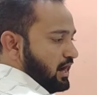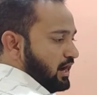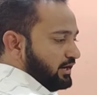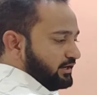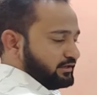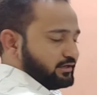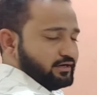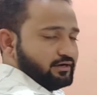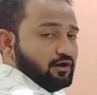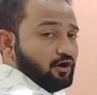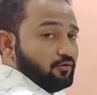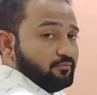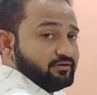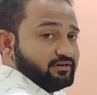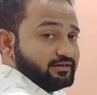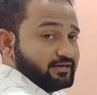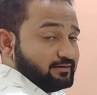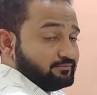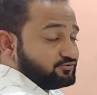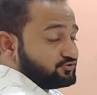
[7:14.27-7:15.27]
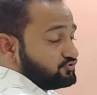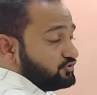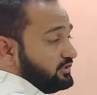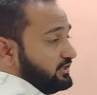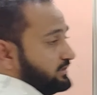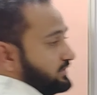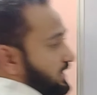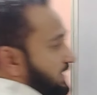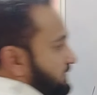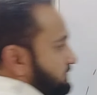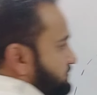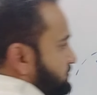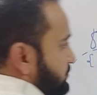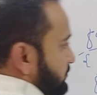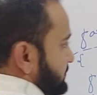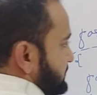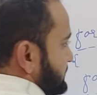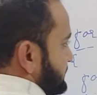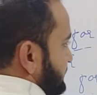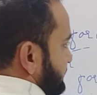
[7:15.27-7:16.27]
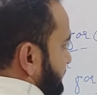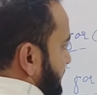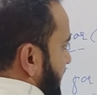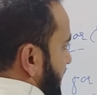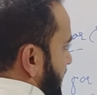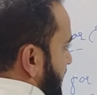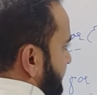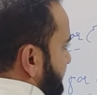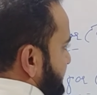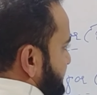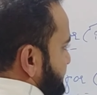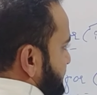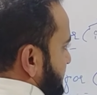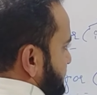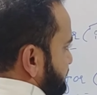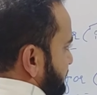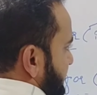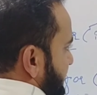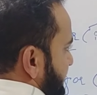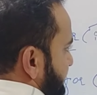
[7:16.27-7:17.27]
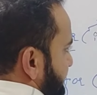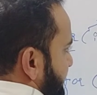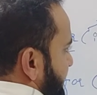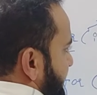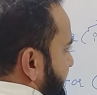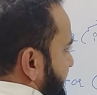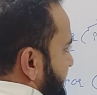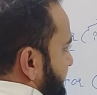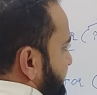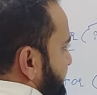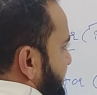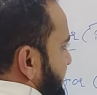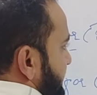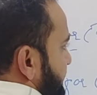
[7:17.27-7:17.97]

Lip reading: Iterate how many times? 3 times. So how many stars will get printed?